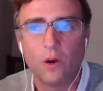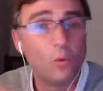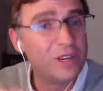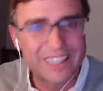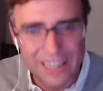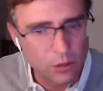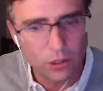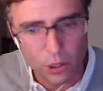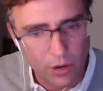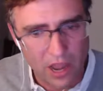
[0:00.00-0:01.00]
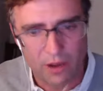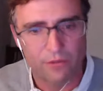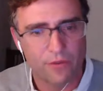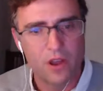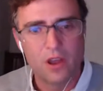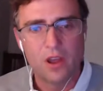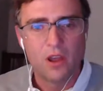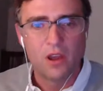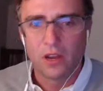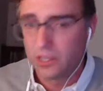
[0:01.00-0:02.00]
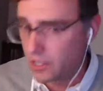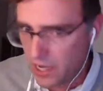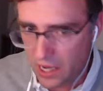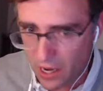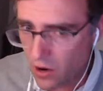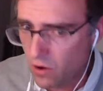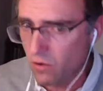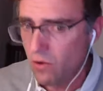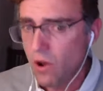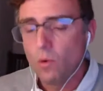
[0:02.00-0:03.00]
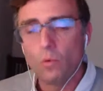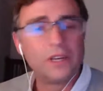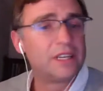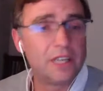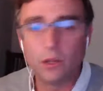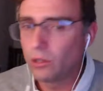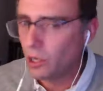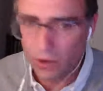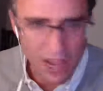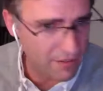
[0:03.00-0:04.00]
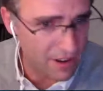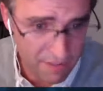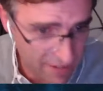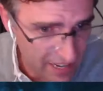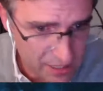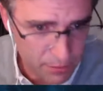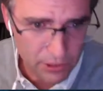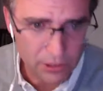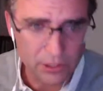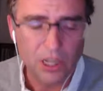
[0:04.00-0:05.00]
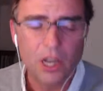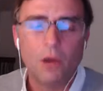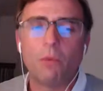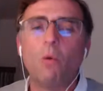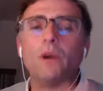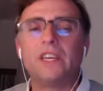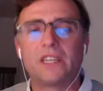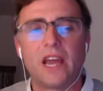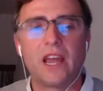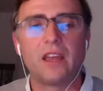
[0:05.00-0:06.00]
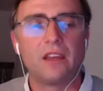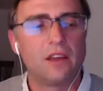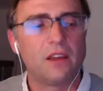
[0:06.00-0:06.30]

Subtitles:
We still don't have a CEO, we still don't have investment, but we say,